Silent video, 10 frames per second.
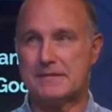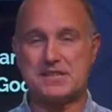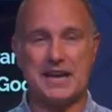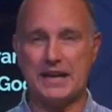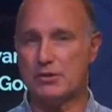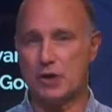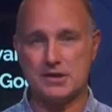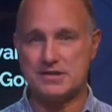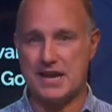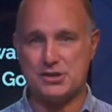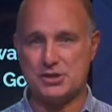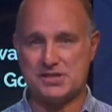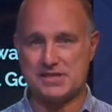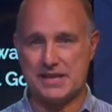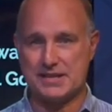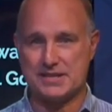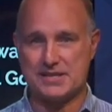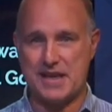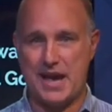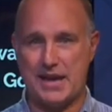is kind of an audacious thing to
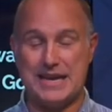say.